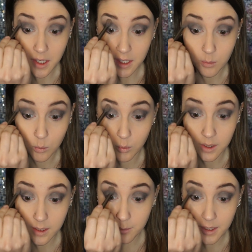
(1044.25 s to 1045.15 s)
and
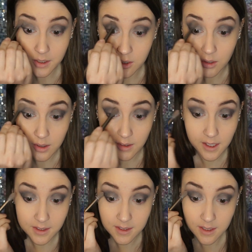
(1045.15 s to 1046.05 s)
really make sure that
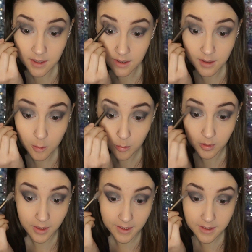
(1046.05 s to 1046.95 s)
that's
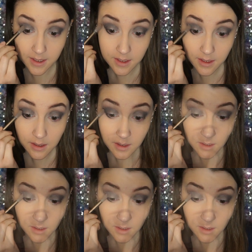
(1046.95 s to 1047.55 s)
blended.